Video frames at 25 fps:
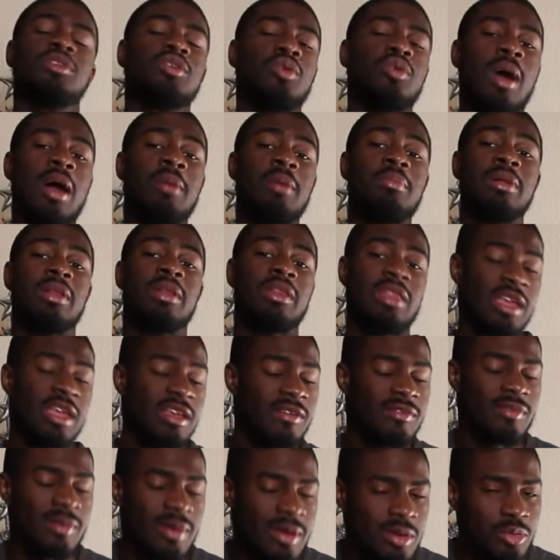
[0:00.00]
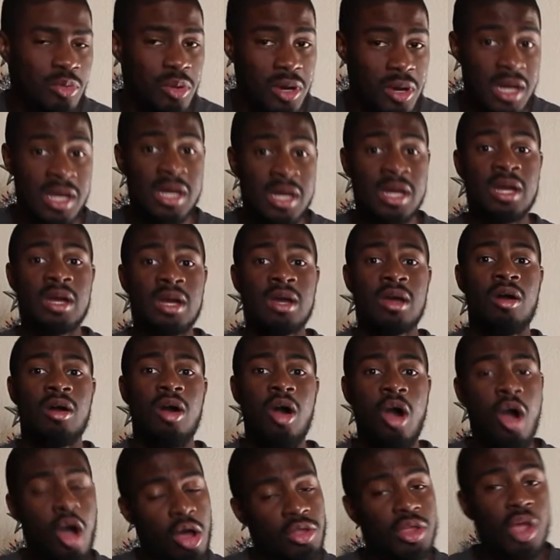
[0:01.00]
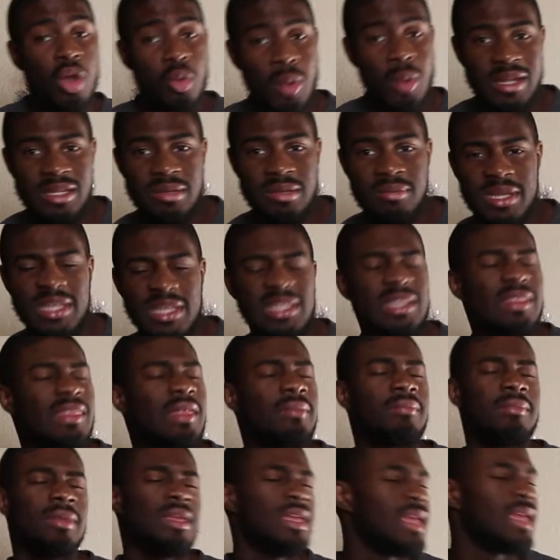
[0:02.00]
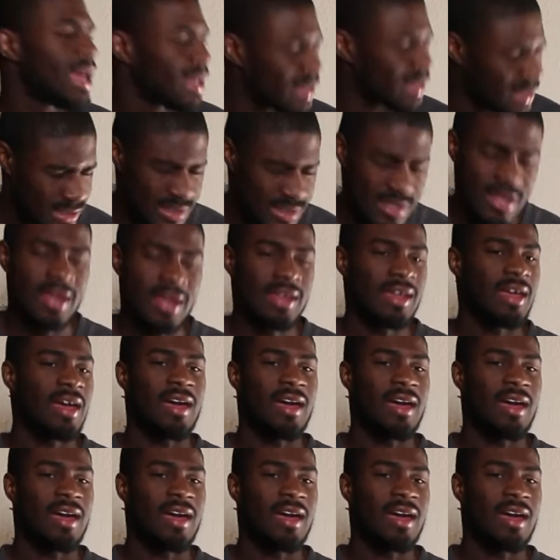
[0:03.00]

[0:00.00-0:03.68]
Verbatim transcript: Do I believe we were on our way to beating them? Yes.